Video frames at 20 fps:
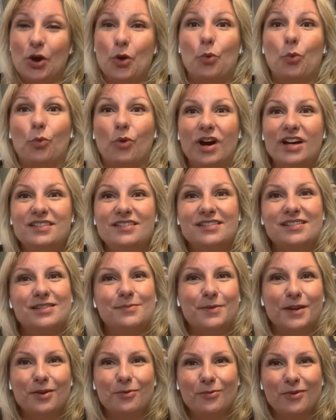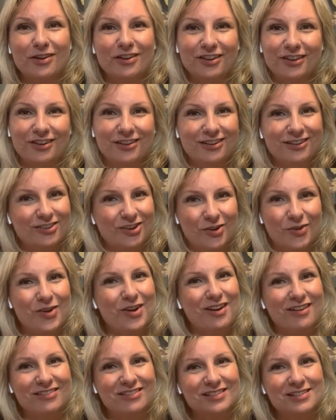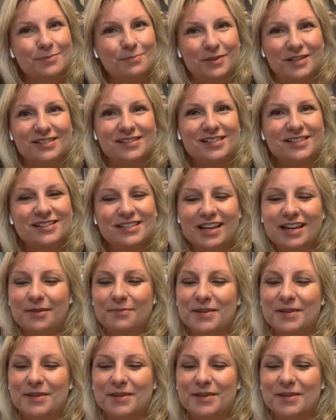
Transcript: What does Spirit want you to know on this blessed day?